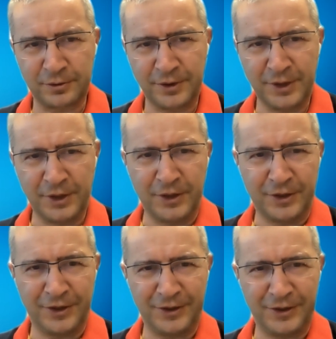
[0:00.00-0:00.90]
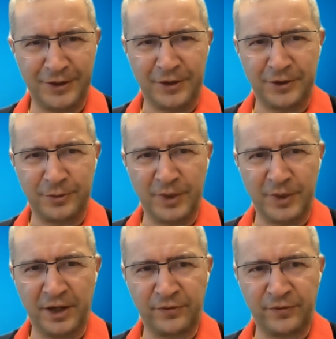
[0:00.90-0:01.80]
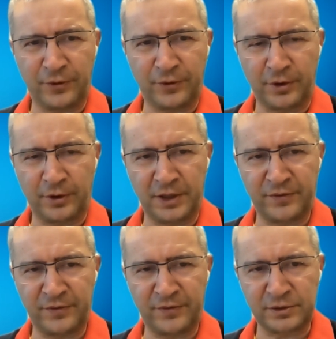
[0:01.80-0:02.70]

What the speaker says: you may have for